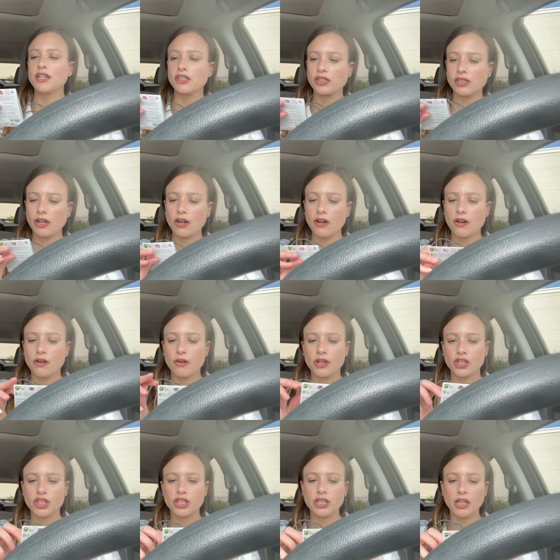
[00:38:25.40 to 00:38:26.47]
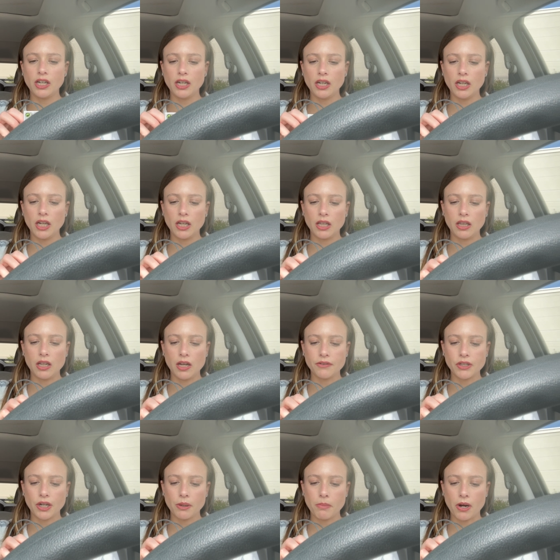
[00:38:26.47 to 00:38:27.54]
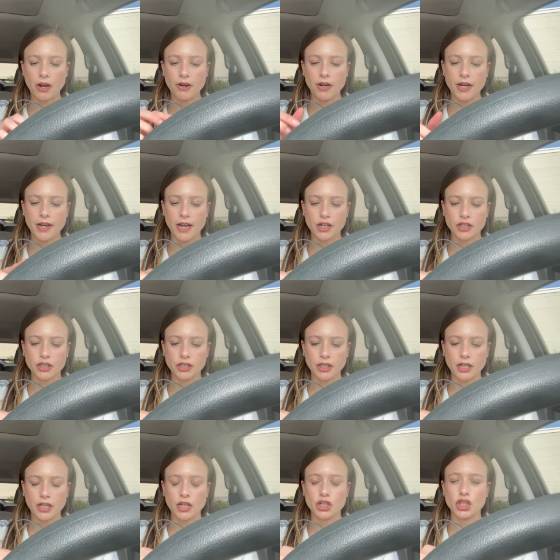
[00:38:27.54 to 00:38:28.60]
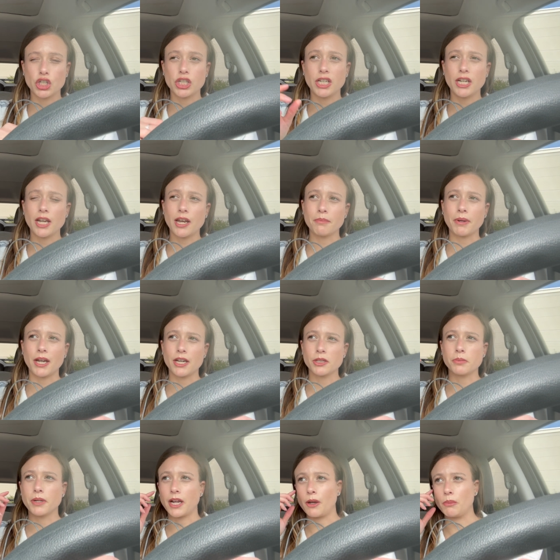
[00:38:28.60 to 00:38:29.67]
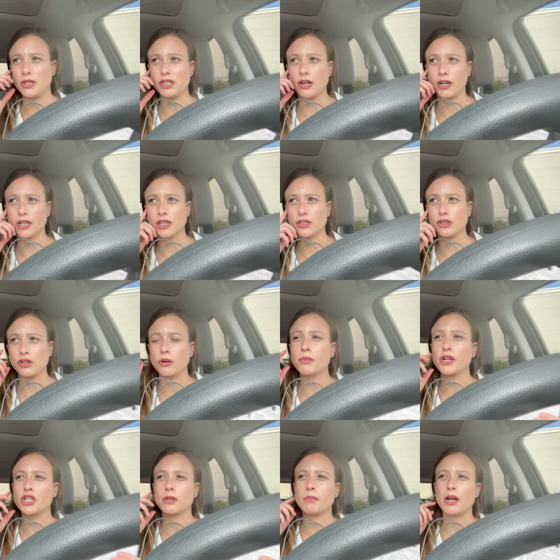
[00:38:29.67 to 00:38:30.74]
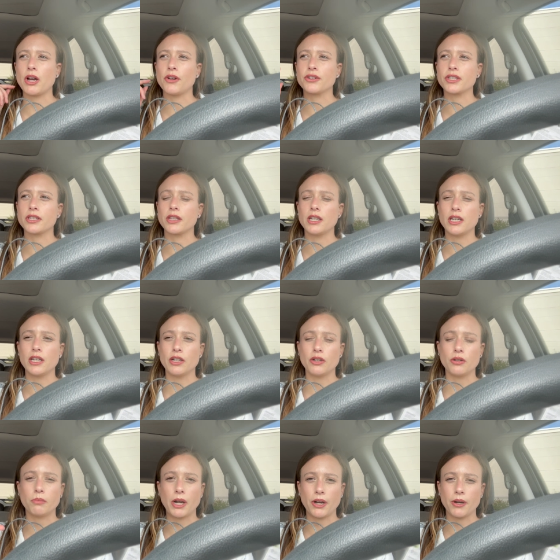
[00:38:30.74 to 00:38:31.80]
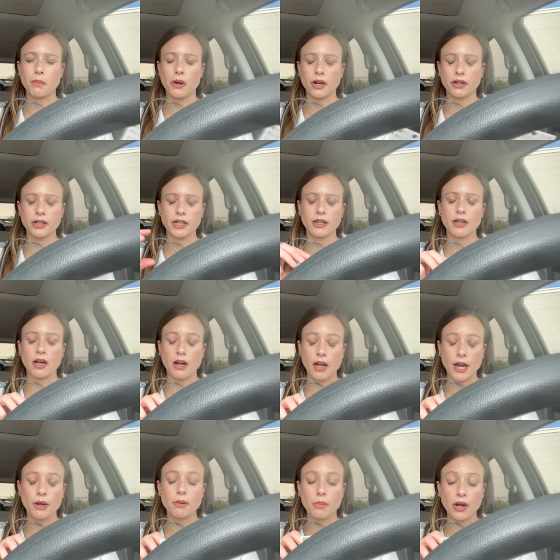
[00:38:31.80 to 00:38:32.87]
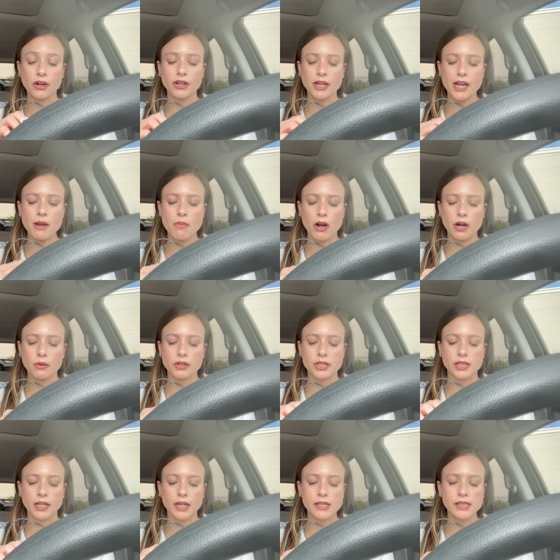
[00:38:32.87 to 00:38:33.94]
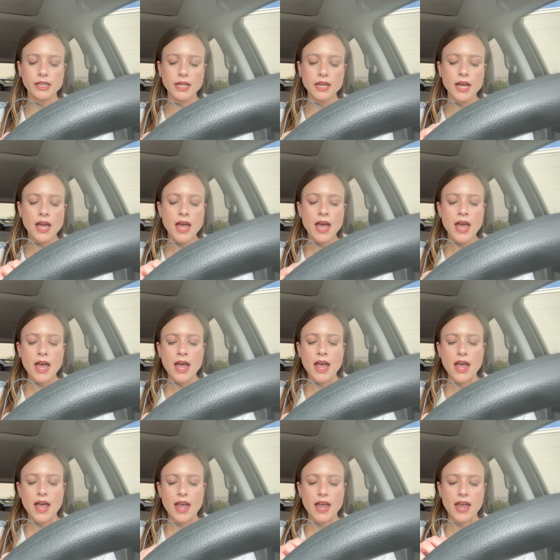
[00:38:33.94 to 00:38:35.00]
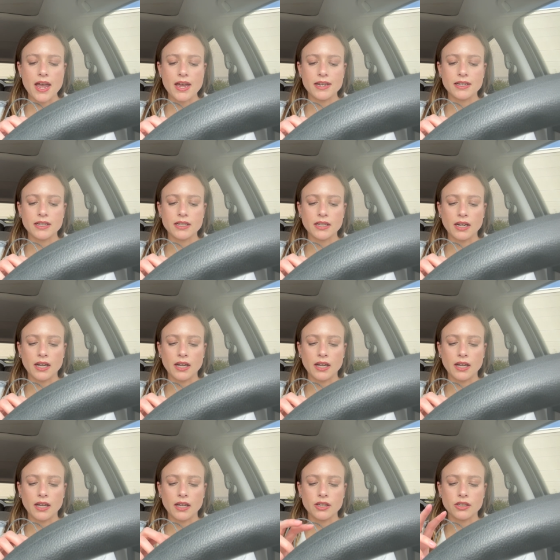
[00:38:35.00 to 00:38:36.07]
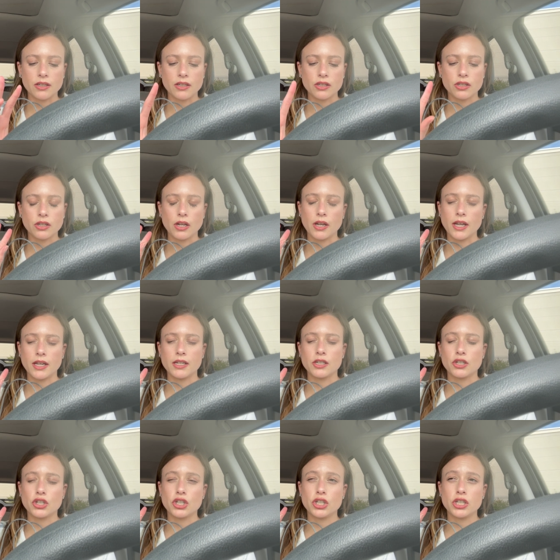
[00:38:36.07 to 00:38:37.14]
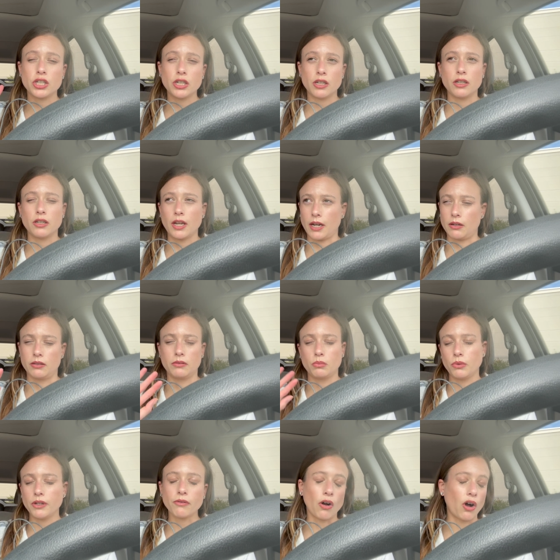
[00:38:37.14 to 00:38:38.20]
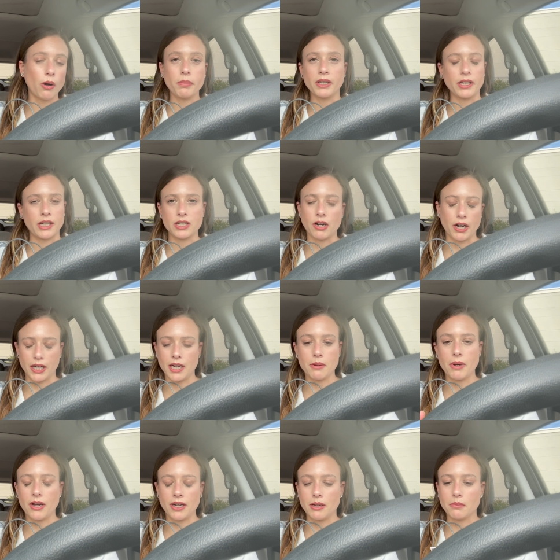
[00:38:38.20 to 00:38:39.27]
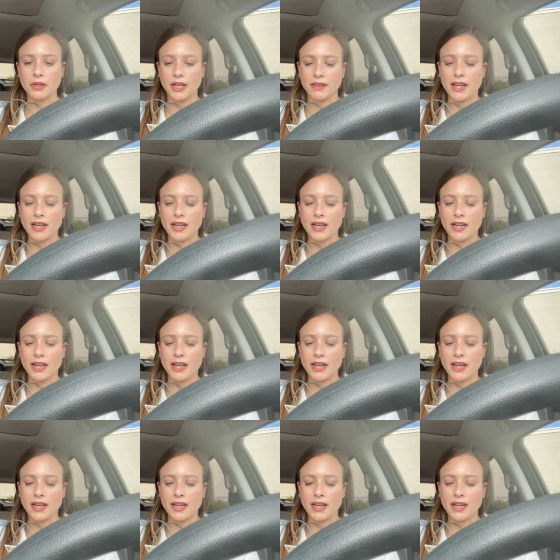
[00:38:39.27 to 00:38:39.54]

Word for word: So she loves Harry Potter and actually she and my husband have been talking so much about the new Harry Potter Harry Potter game, Hogwarts Legacy. And uh so and she yeah we've all been like talking about it and playing